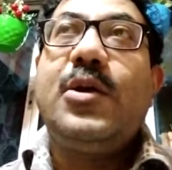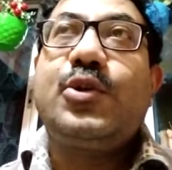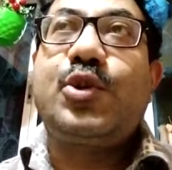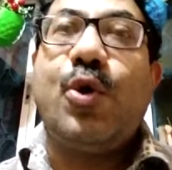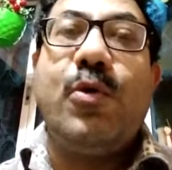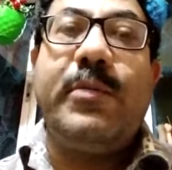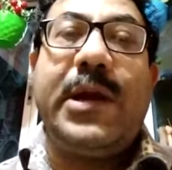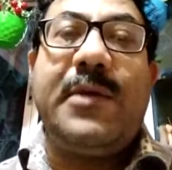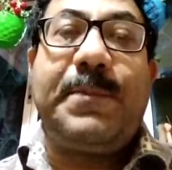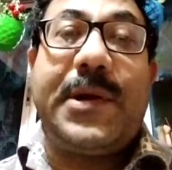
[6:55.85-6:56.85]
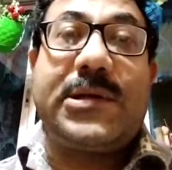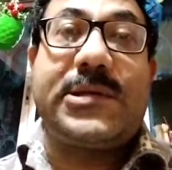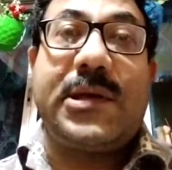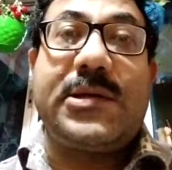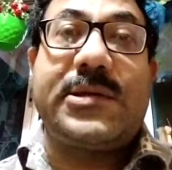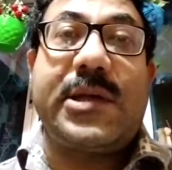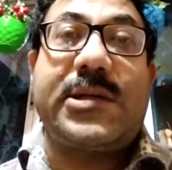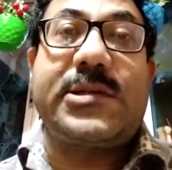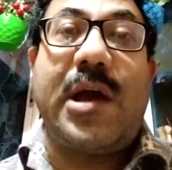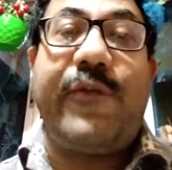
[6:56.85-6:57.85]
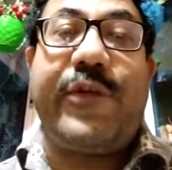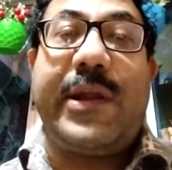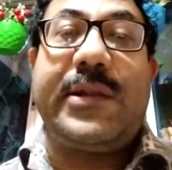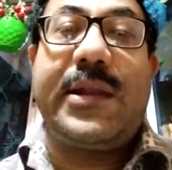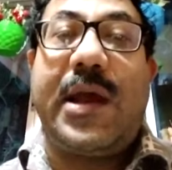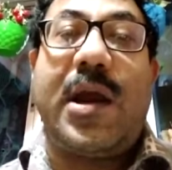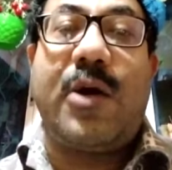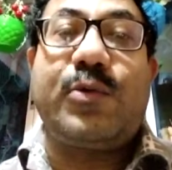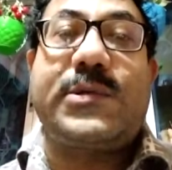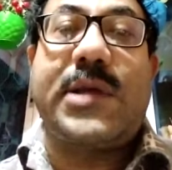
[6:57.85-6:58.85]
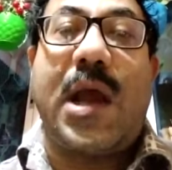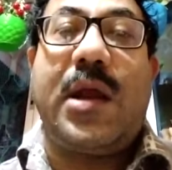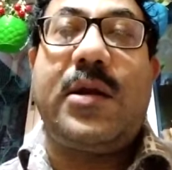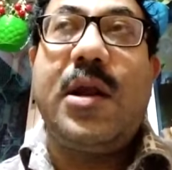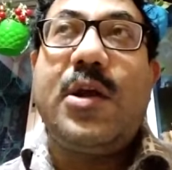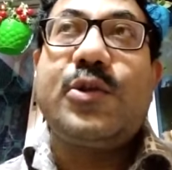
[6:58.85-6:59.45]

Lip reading: so many persons are suffering there outside.